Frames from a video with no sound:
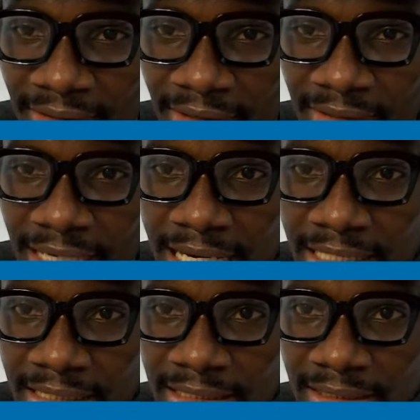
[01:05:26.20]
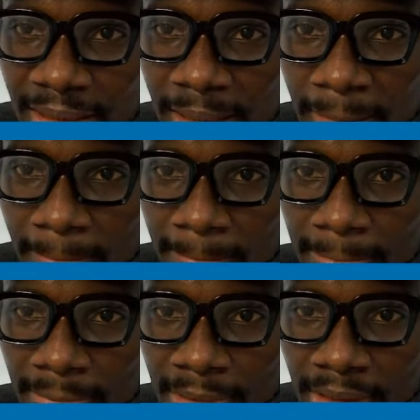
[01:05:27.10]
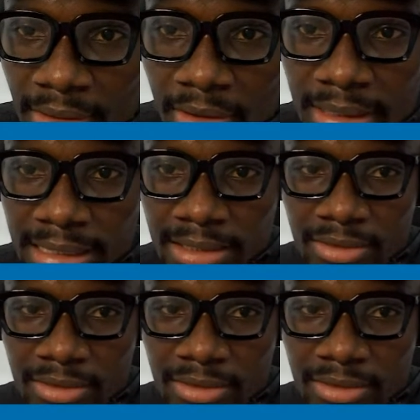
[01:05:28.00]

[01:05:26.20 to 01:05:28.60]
All right. Okay,